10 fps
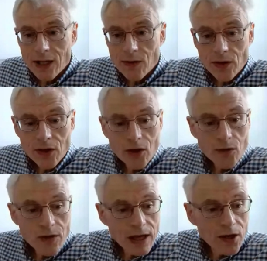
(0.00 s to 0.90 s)
value that
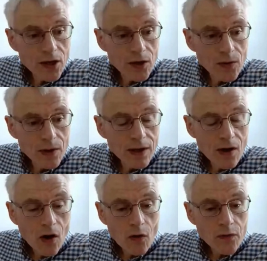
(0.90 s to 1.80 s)
you think you
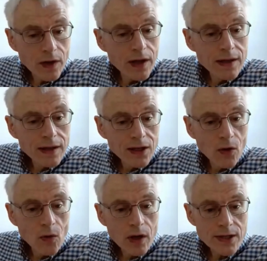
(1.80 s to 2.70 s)
offer
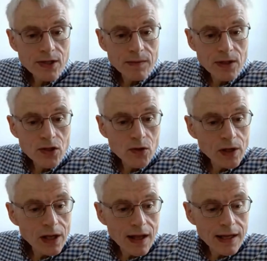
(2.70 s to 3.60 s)
your customers,
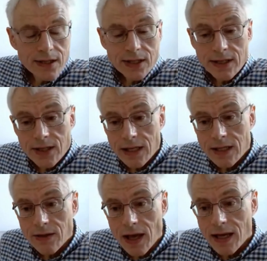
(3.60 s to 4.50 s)
your clients, and
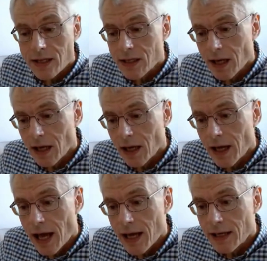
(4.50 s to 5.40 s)
stick to that,
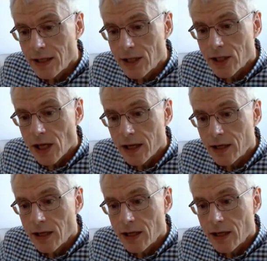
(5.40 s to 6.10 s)
and